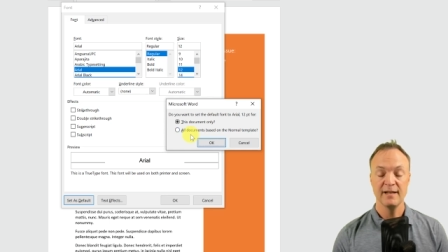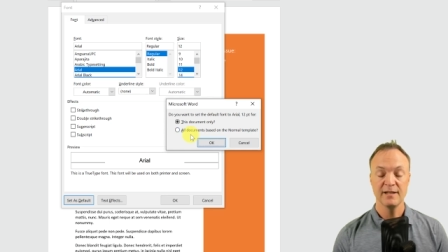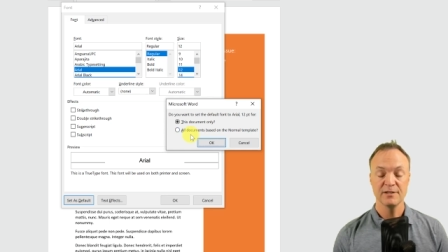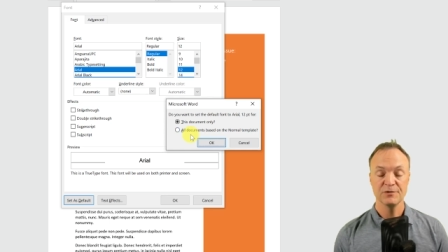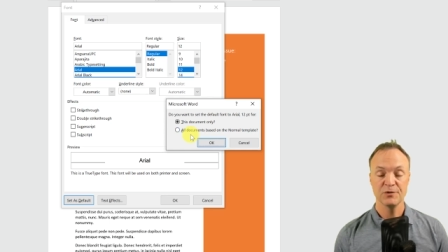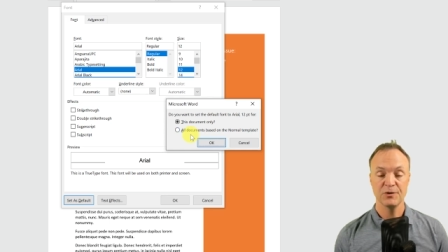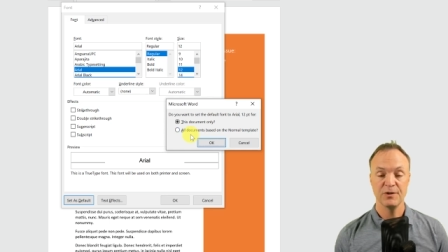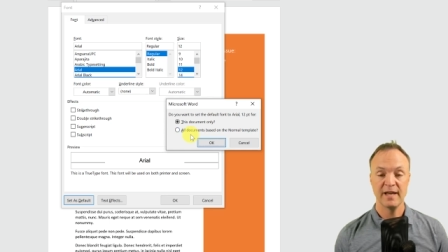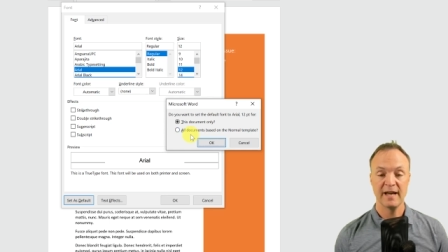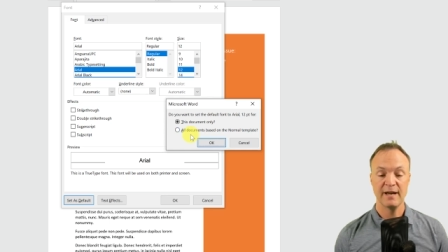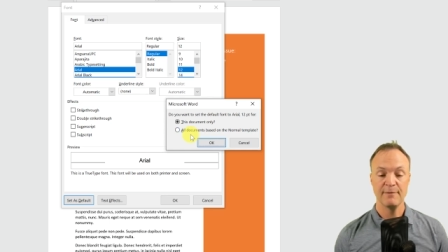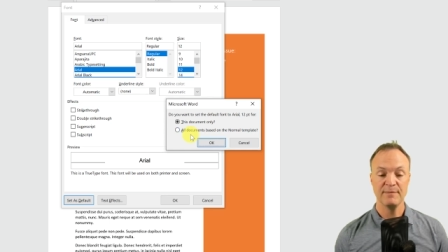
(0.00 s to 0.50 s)

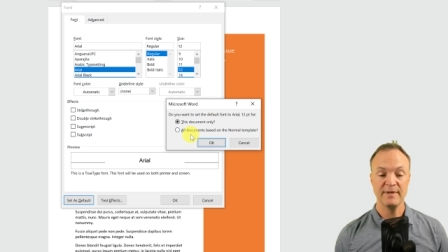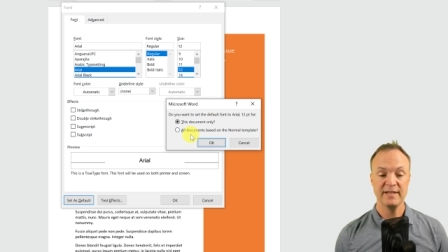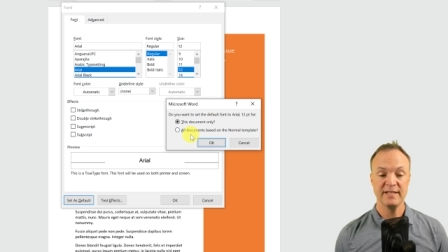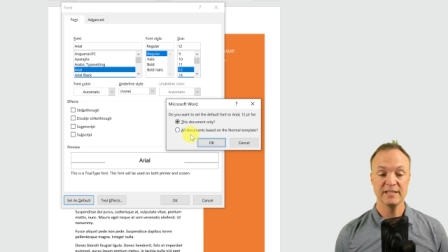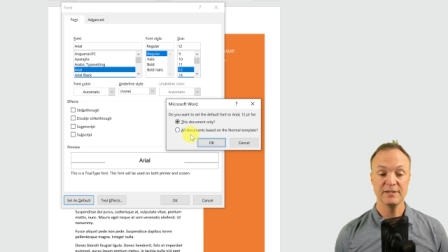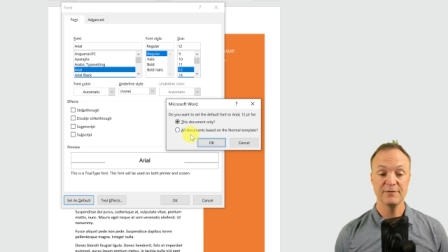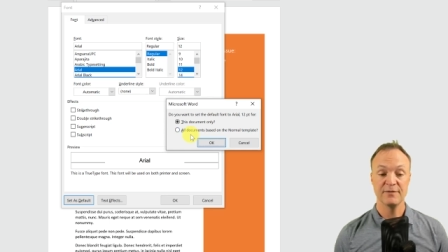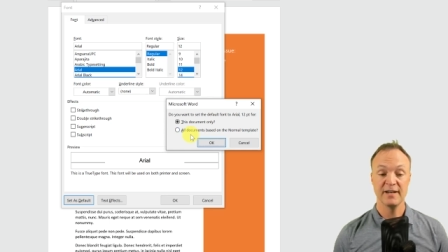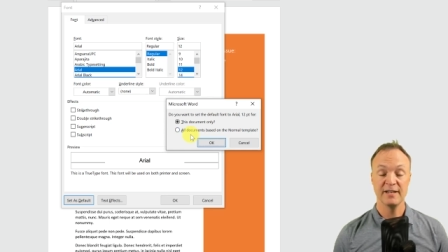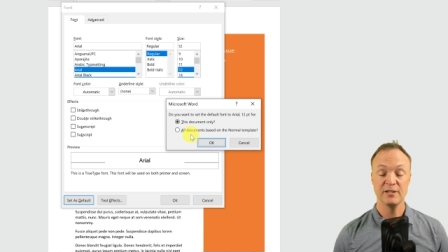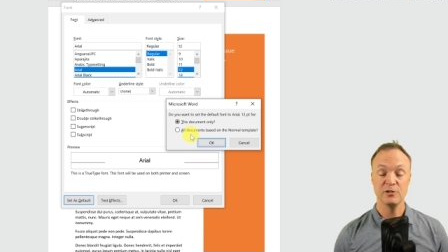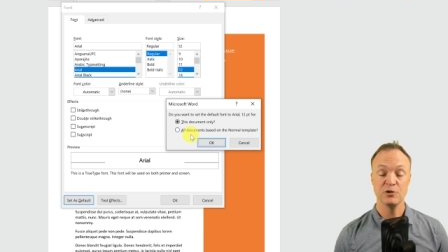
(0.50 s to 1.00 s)
So that
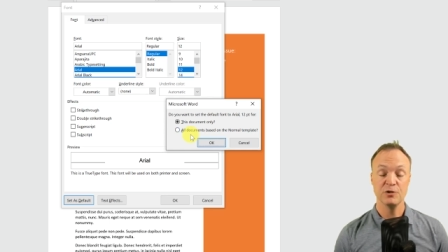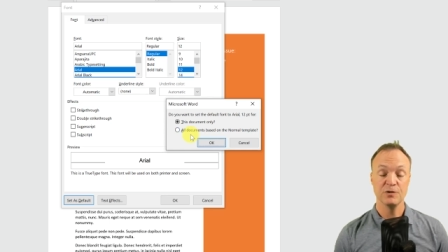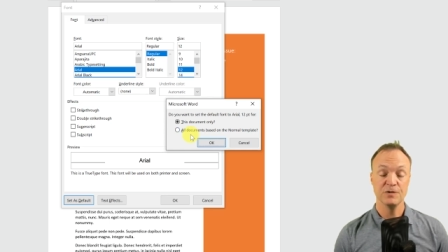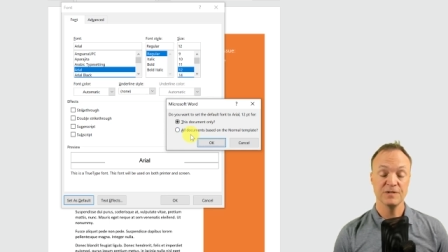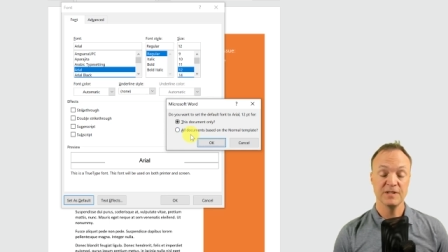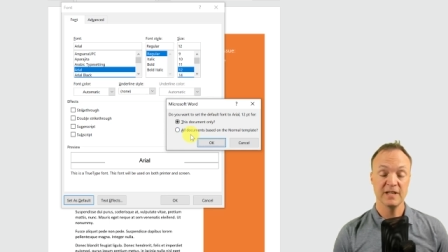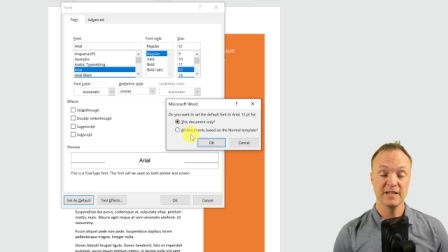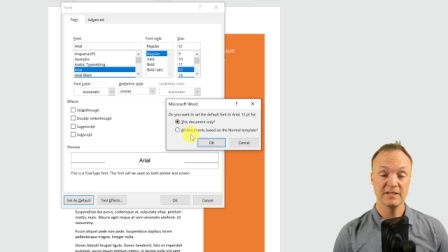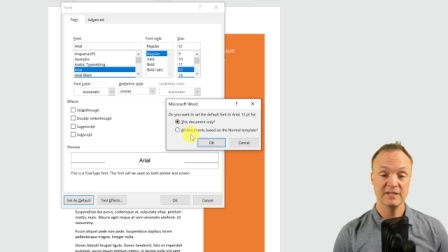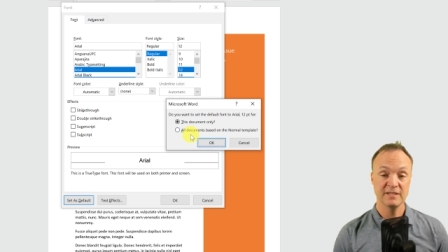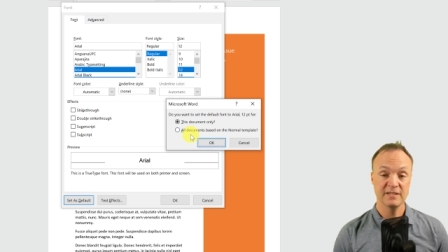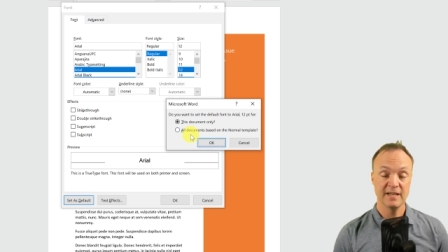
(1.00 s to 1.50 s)
means if I choose
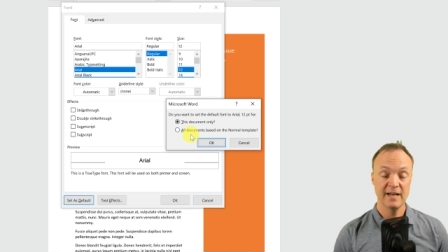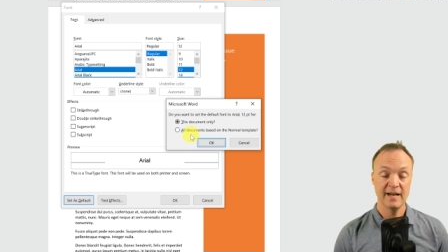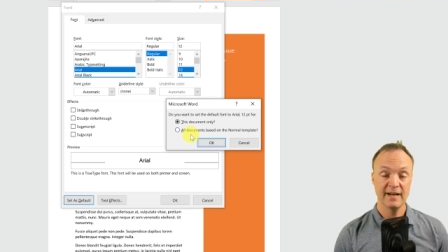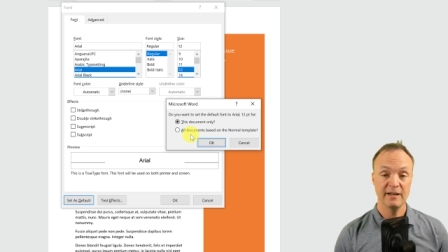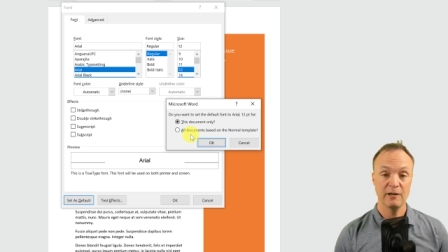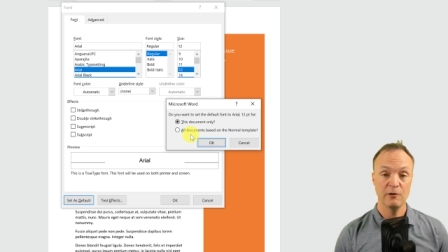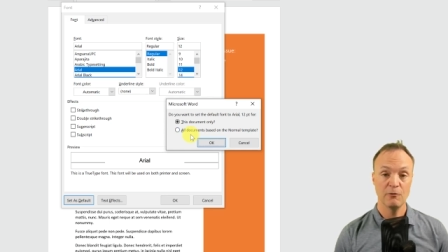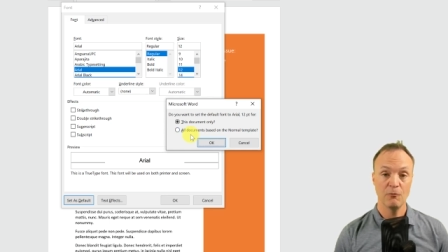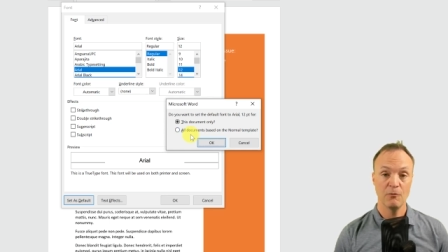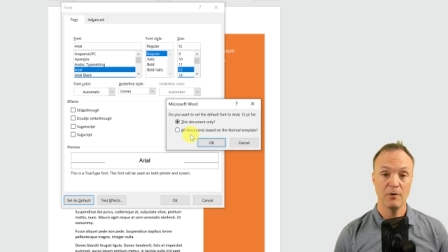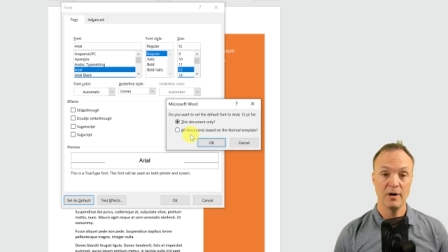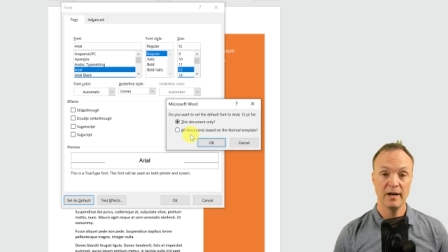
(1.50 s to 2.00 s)
that
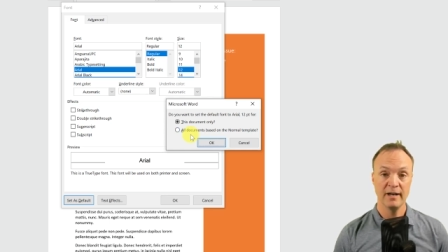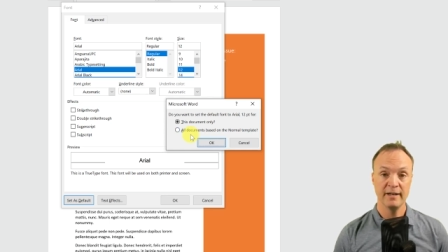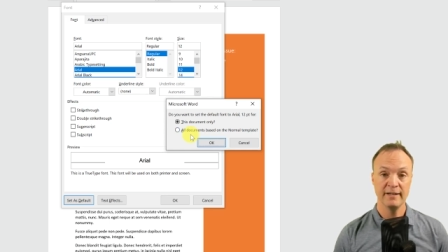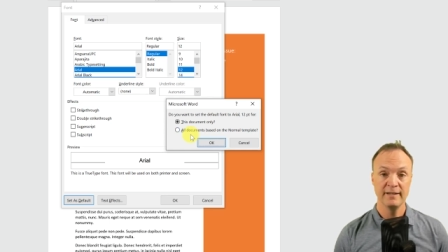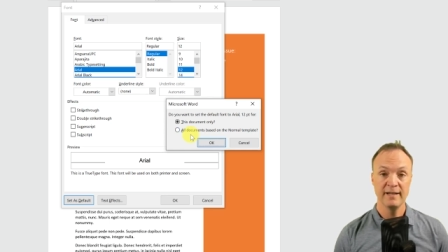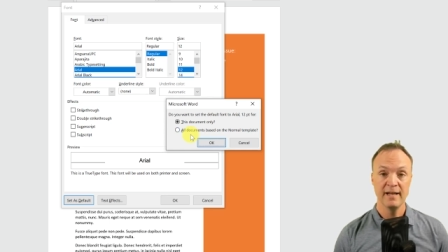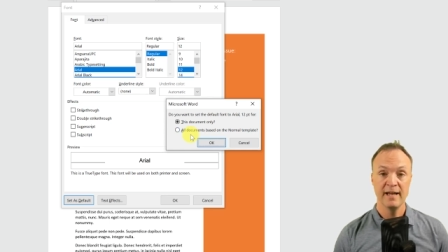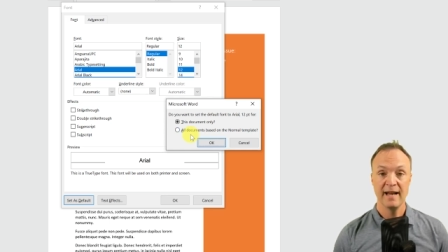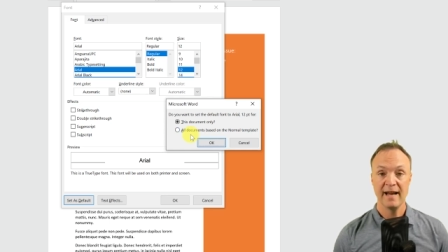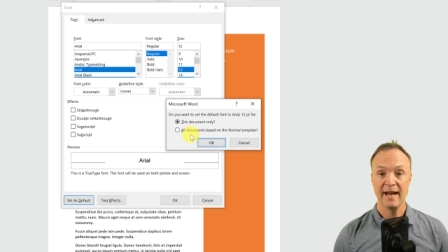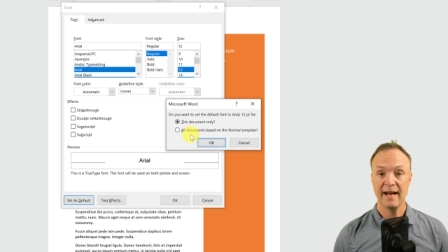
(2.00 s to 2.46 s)
second one,